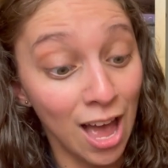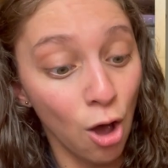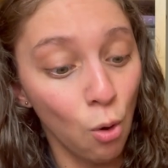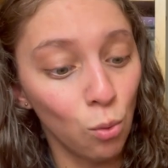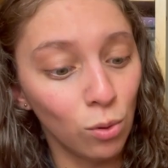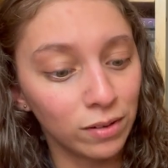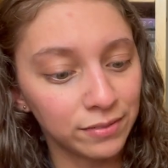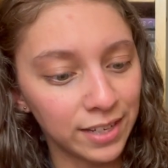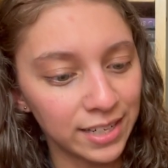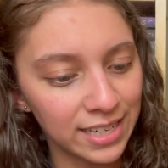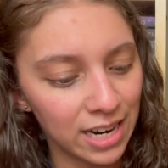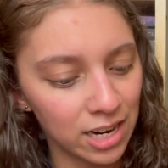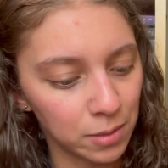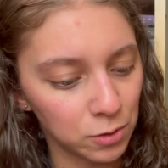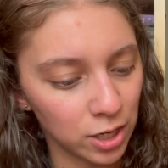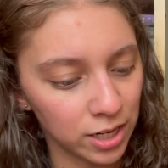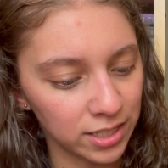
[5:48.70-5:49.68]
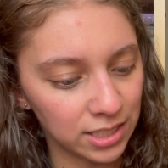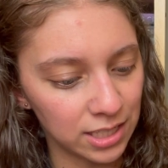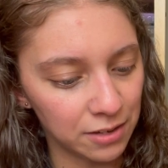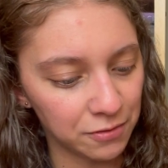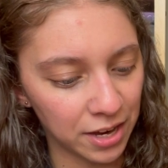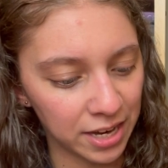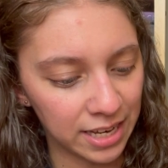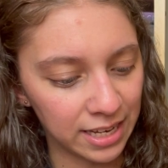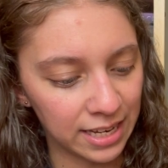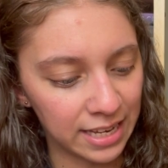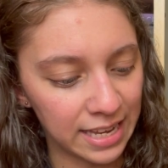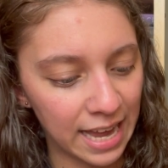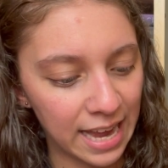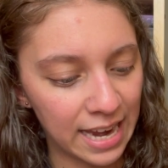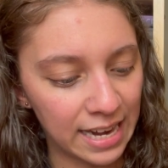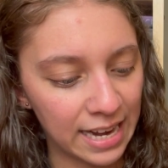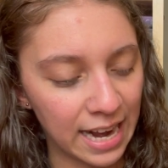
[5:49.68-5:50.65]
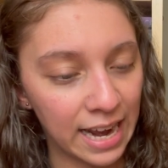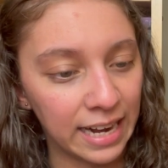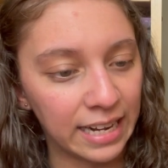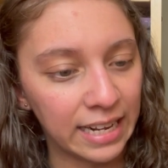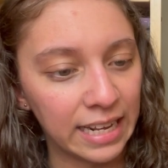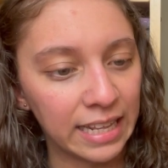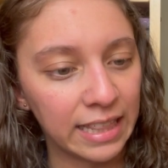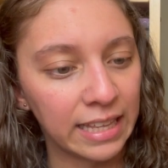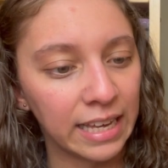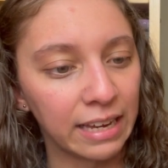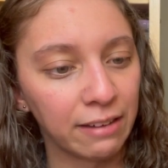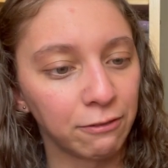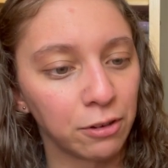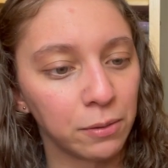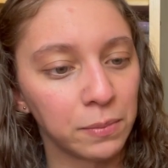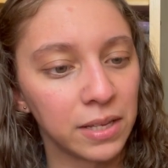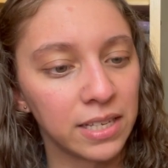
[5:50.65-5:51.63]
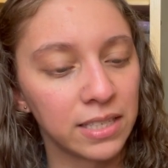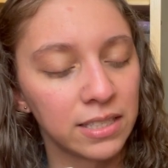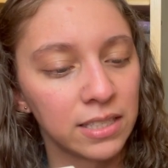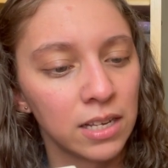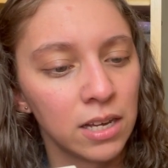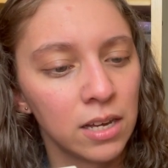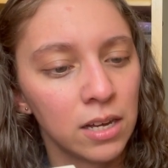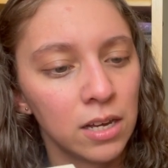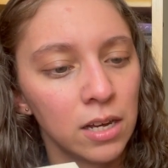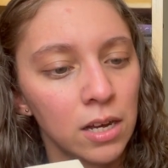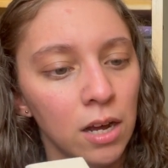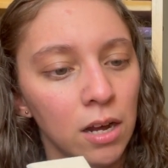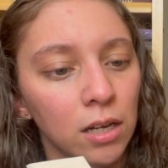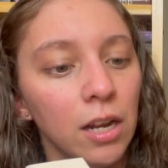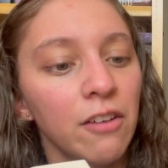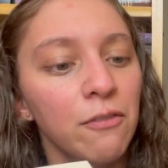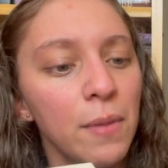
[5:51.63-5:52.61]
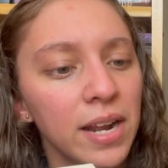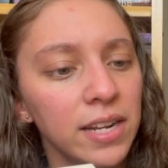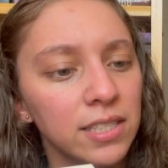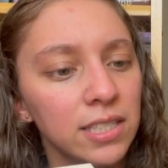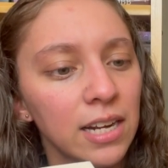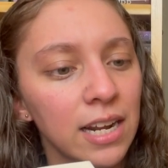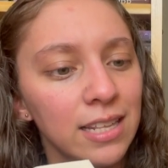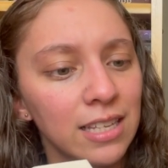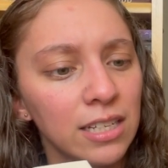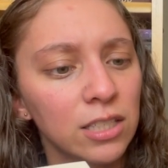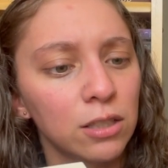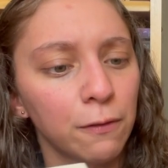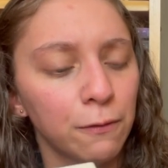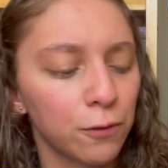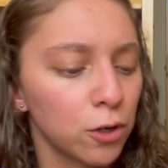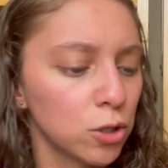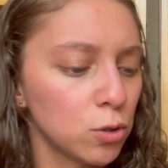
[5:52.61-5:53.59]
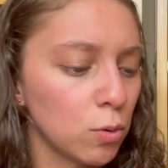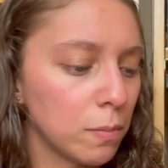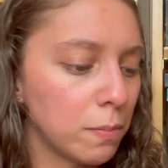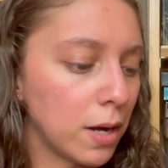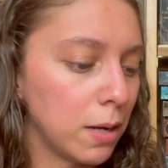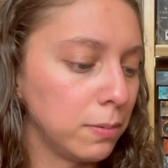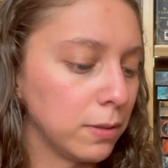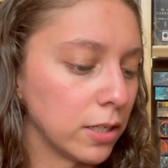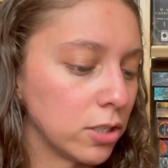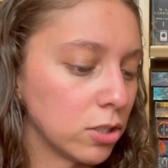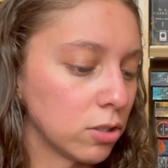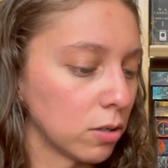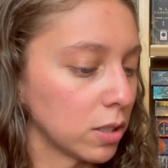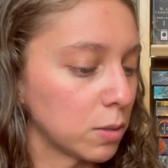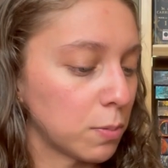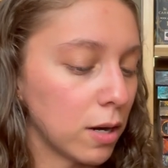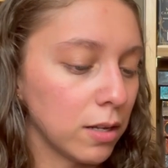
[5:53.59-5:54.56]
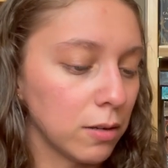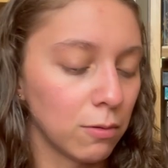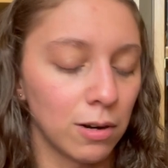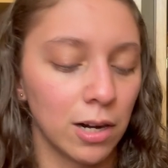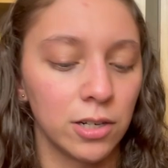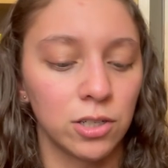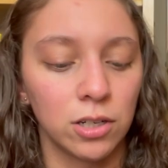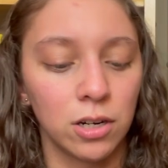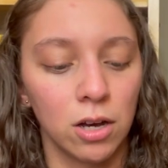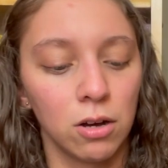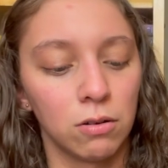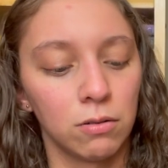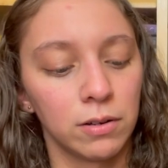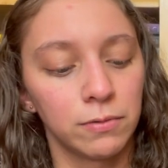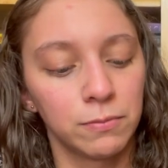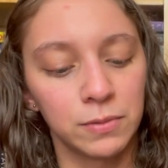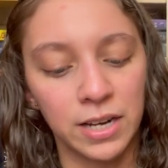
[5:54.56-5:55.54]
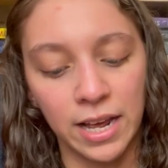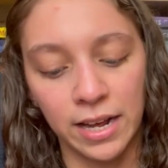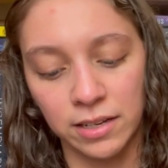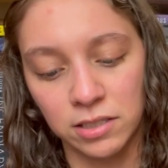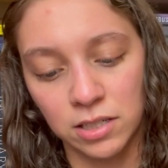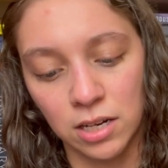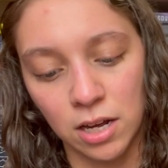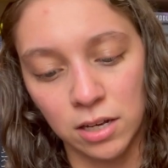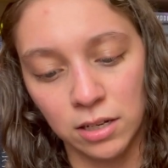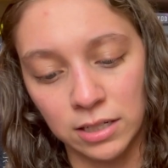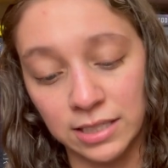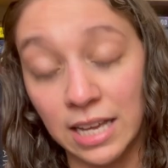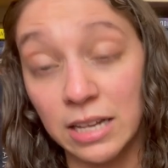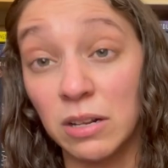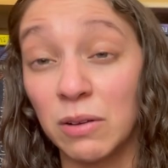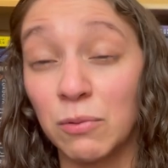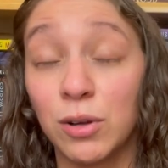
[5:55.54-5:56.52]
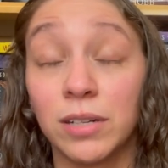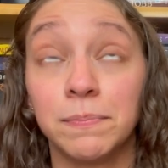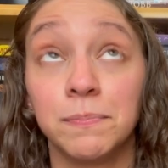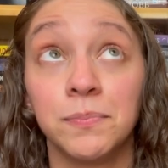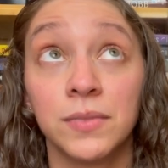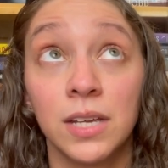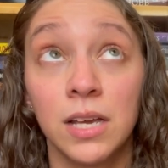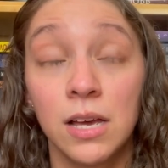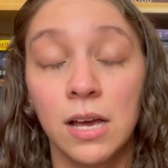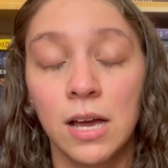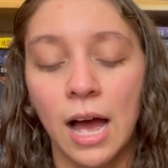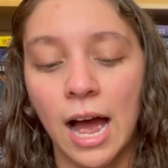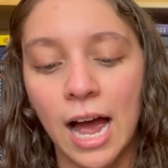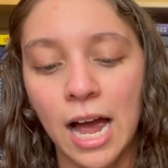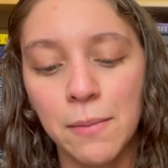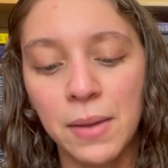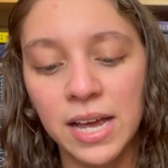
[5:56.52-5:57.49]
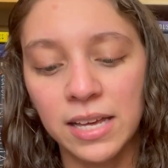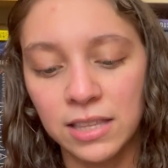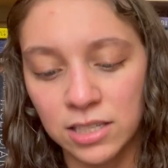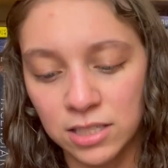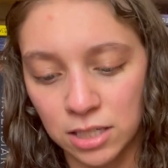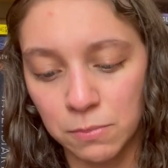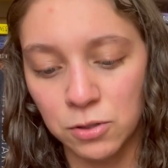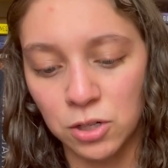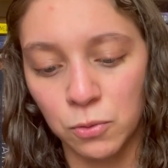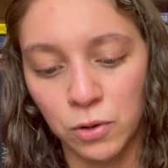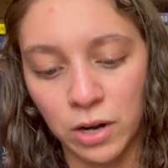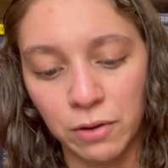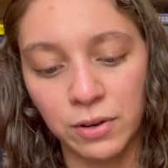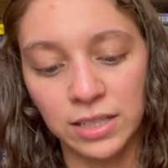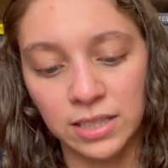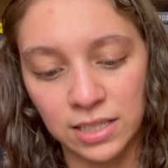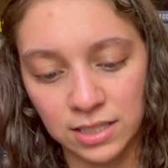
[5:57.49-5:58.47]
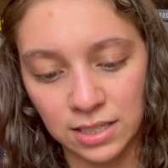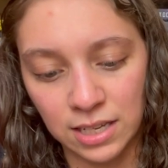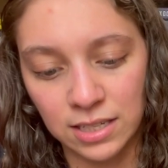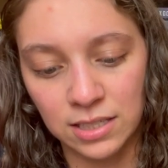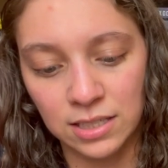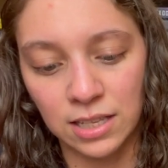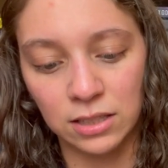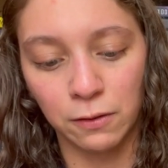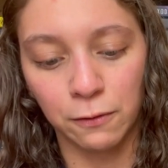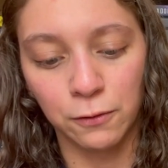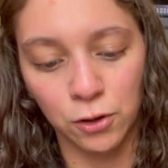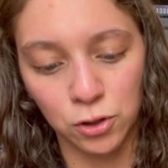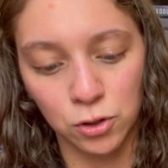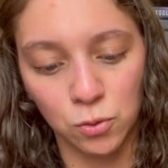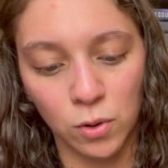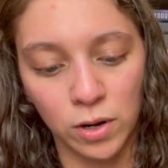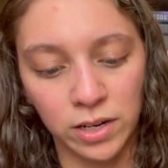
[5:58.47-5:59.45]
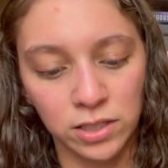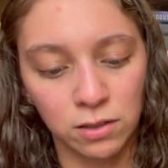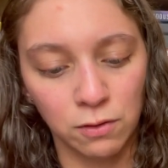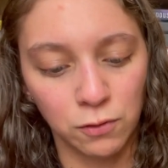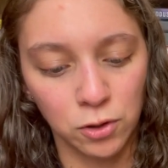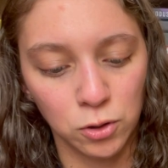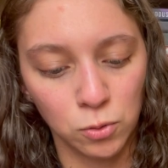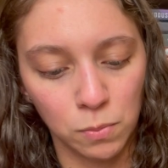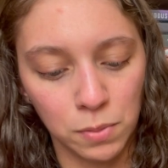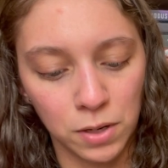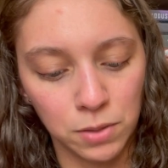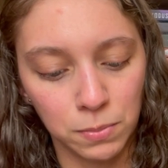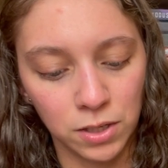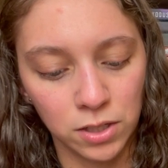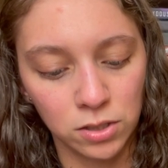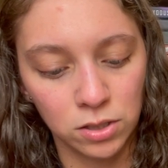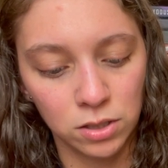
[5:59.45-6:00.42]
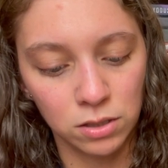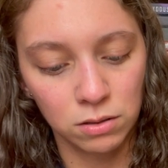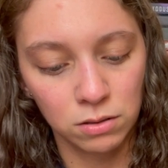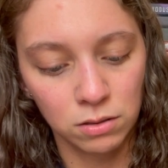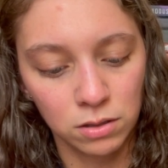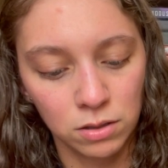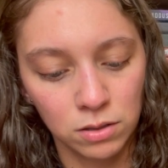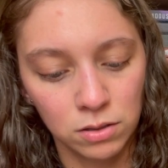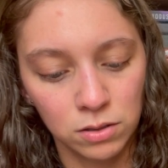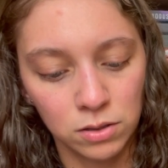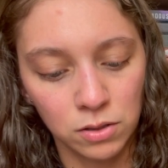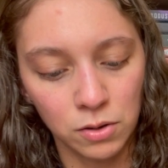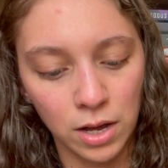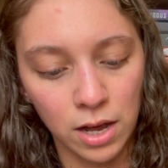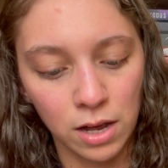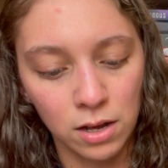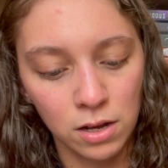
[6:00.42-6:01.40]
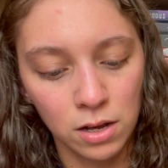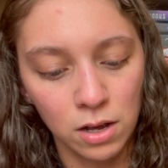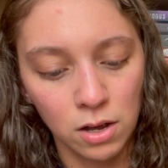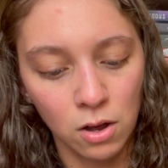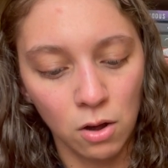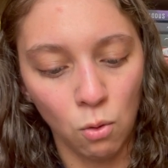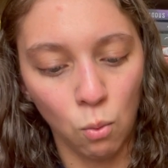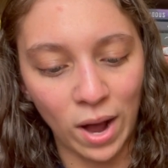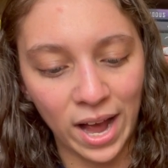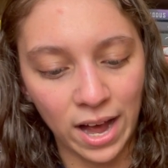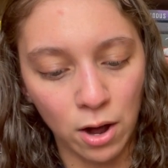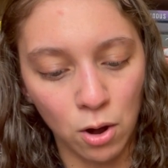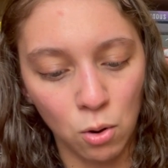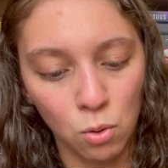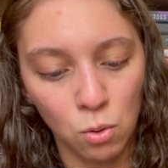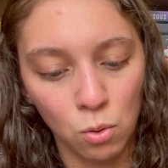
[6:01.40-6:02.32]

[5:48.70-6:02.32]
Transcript: we'll find out. I'm trying to see if I can gain anything from this. Love Medicine, I think, is the first one published, so that's probably where I should go next, huh? Because that, well, I make the assumption when I read these lists that the first one is the first one published. So yeah. Wow.